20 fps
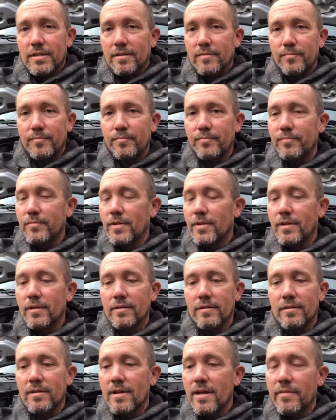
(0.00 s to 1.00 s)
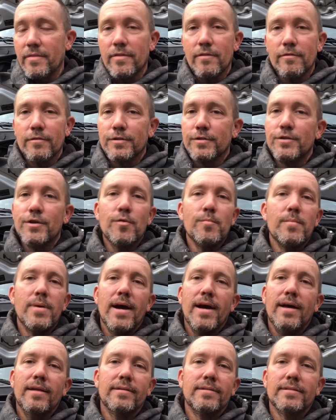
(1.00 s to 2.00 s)
to there's no
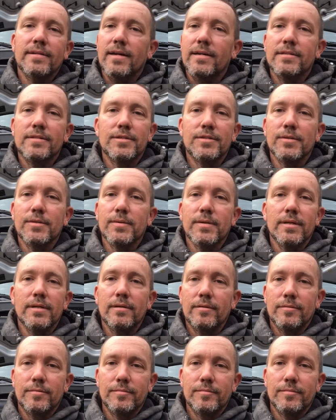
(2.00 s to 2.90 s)
bad sides to it.